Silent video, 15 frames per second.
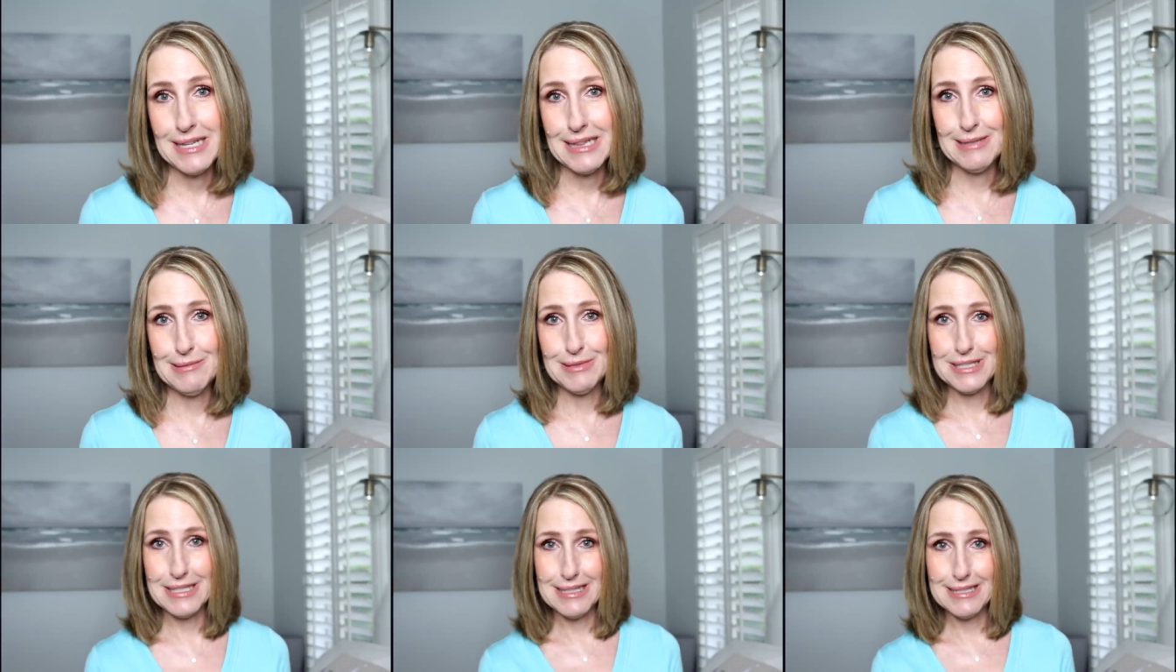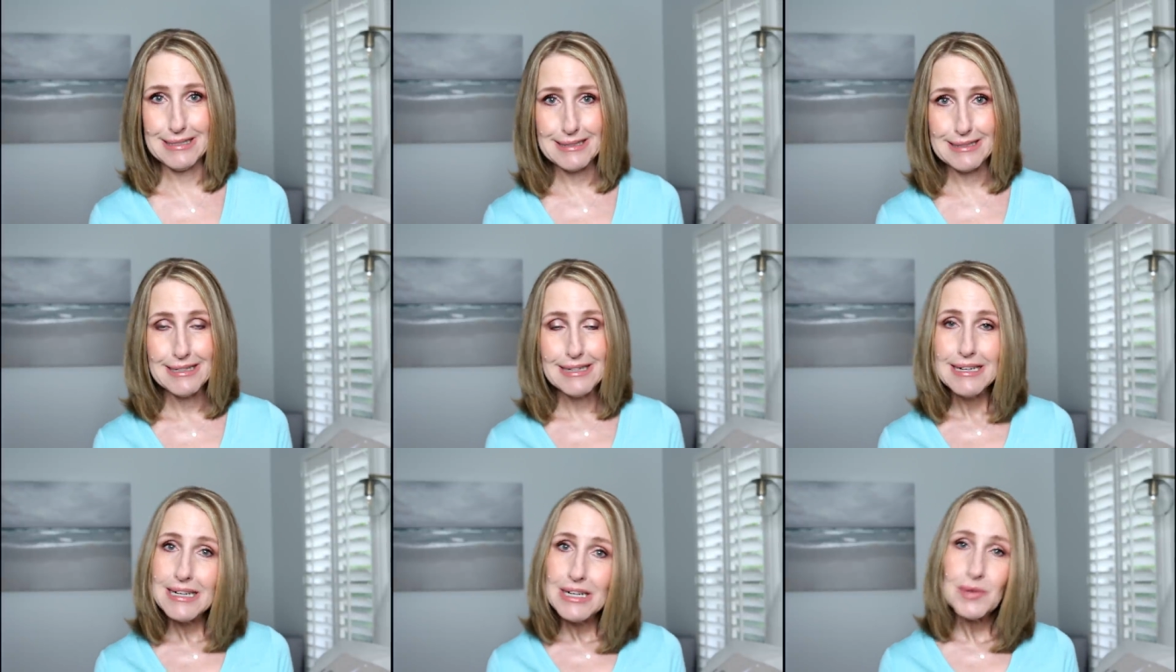my wish list
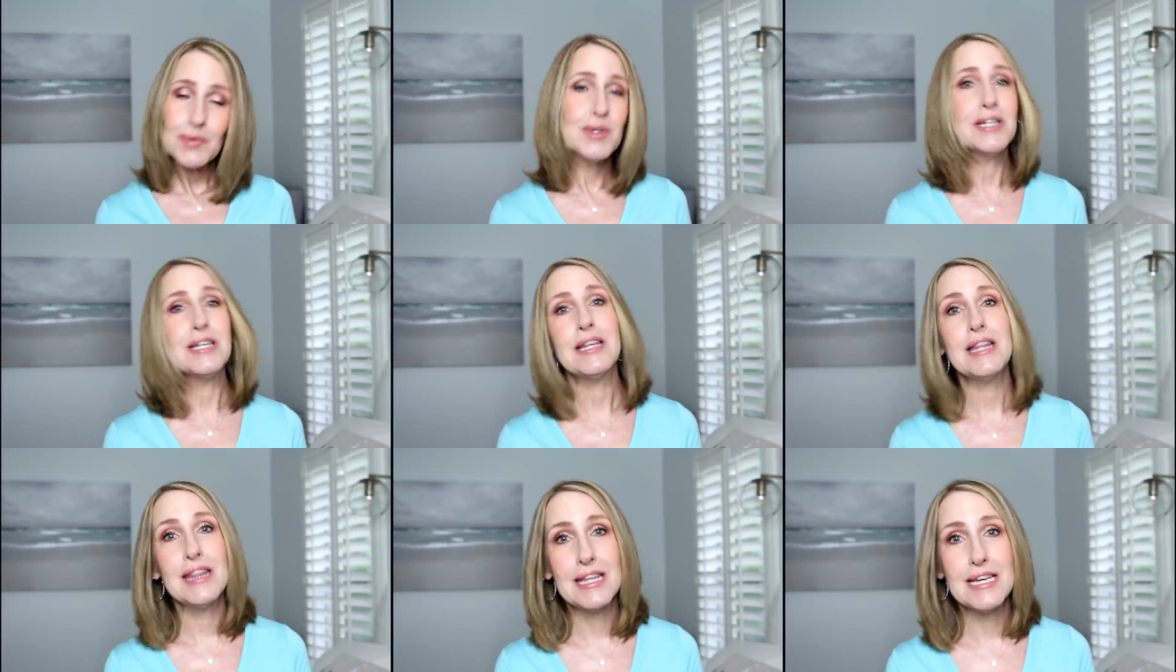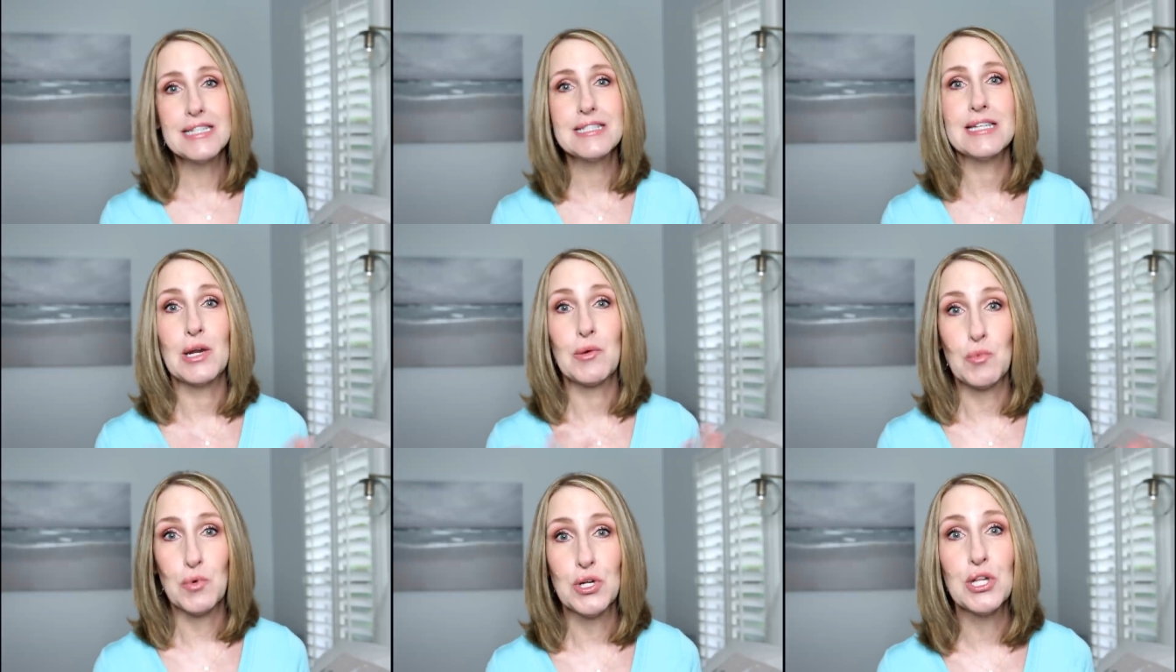one of the things
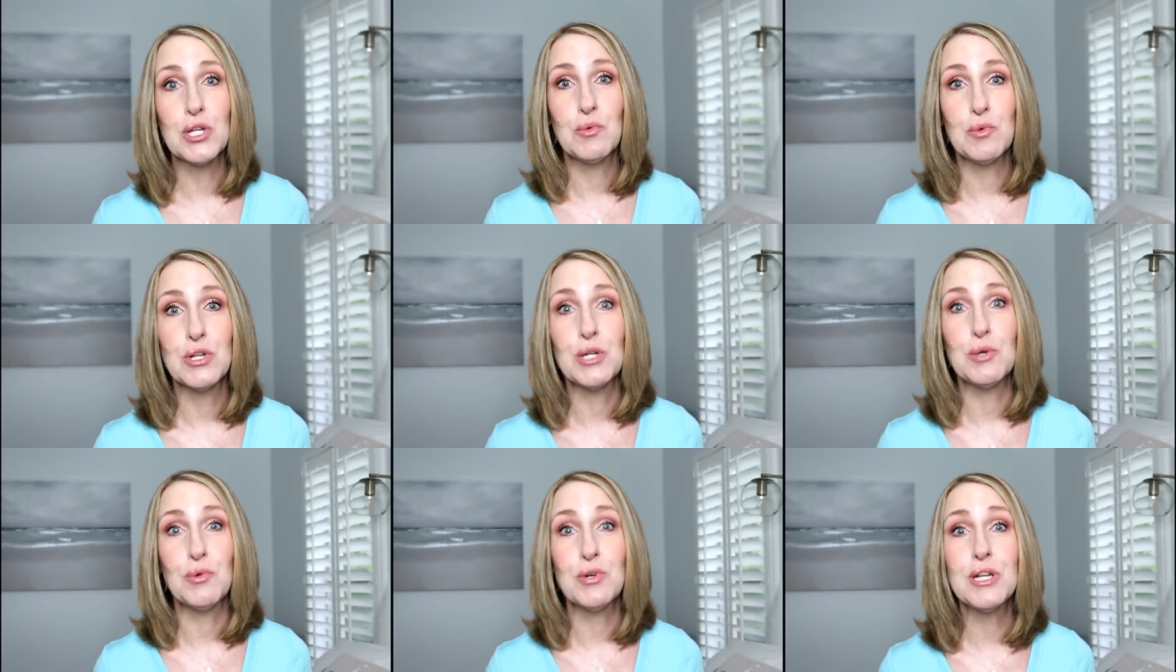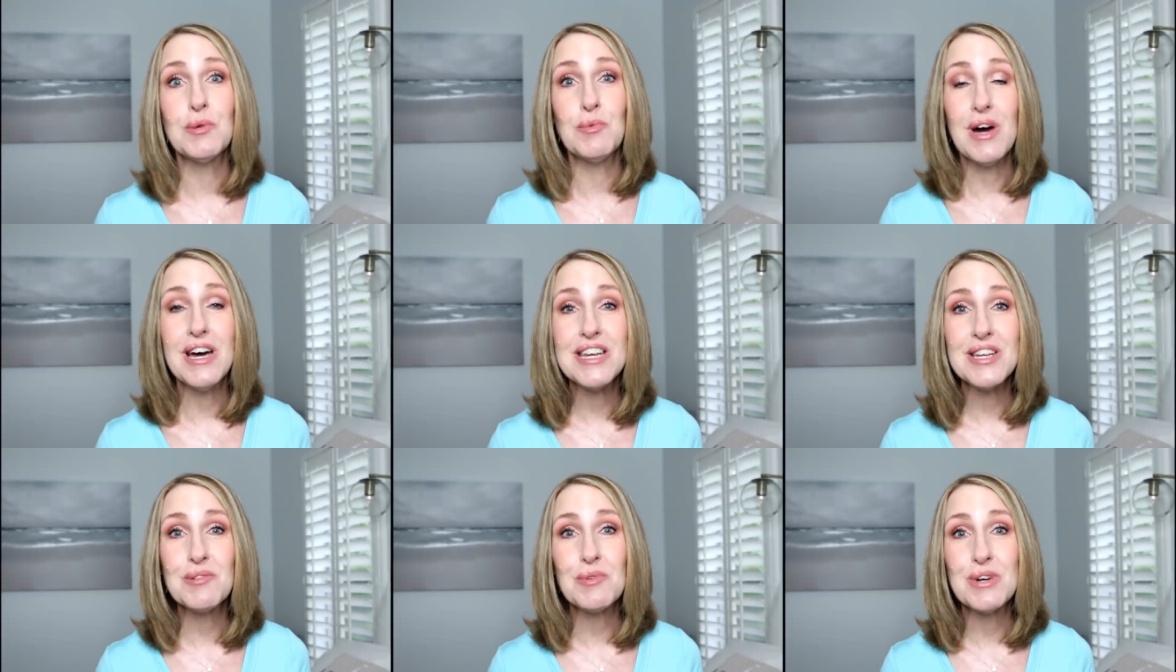that i really really really
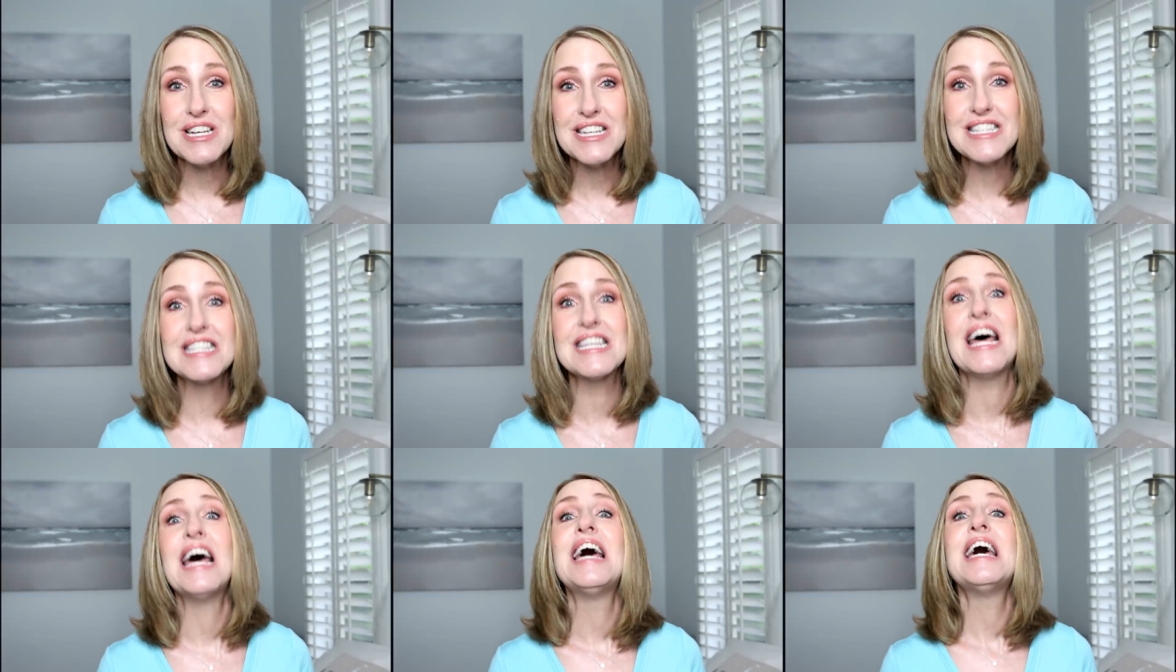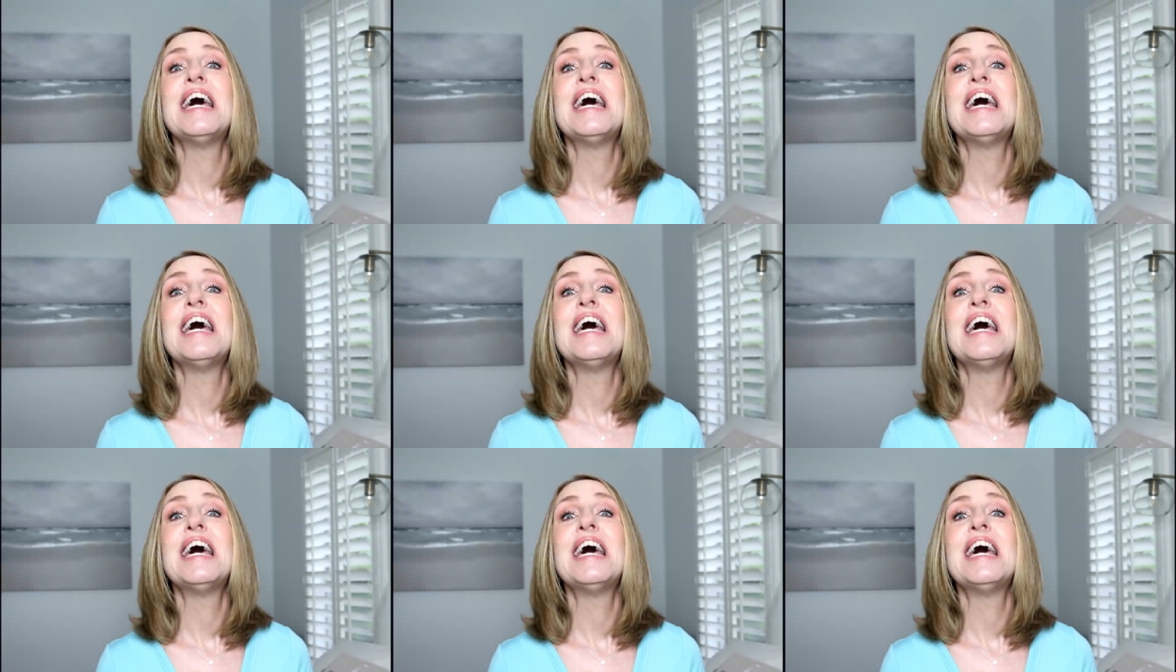wanted was